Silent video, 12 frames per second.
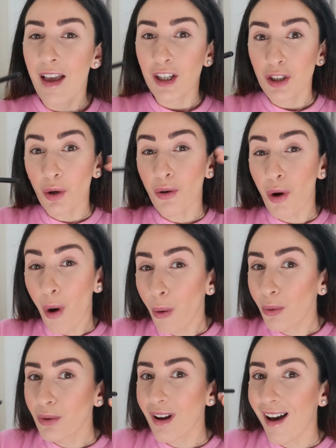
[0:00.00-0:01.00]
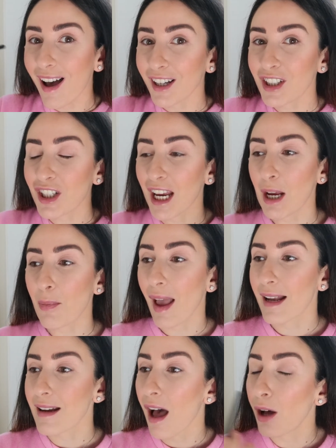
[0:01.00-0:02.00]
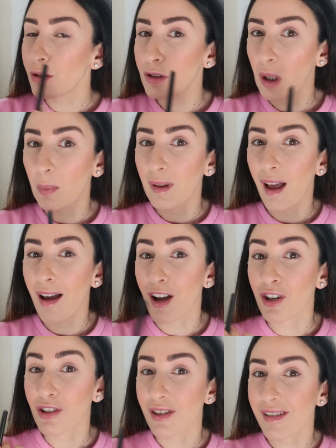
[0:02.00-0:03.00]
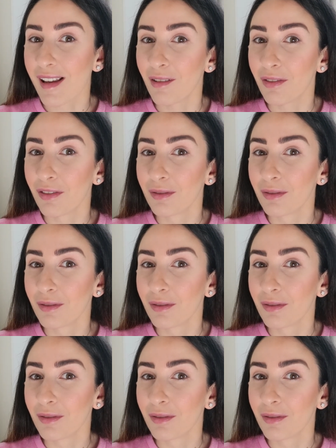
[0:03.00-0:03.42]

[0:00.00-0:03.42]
your own eye shape and how to apply on yourself.